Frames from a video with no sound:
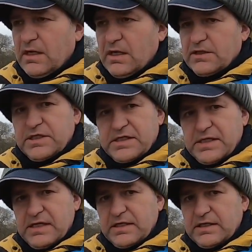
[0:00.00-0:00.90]
I just
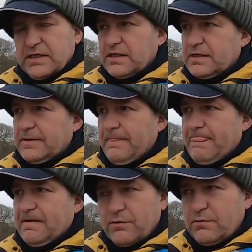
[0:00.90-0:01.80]
think,
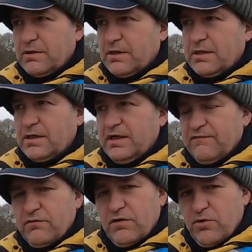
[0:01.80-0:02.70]
even
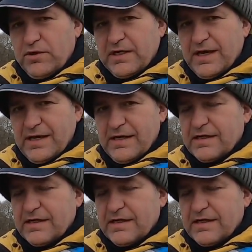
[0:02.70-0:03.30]
though I'm on the kayak,